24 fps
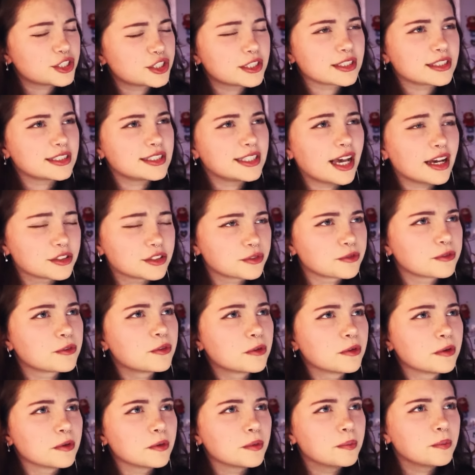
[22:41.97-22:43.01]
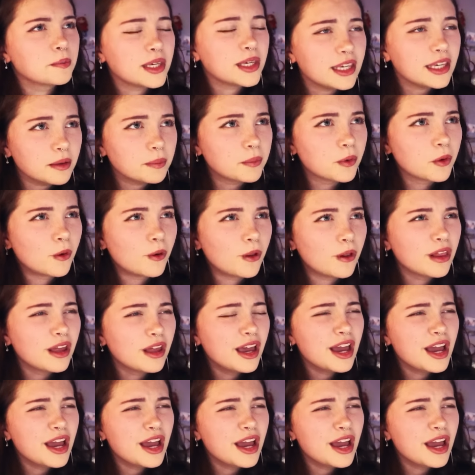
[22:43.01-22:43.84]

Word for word: successful people,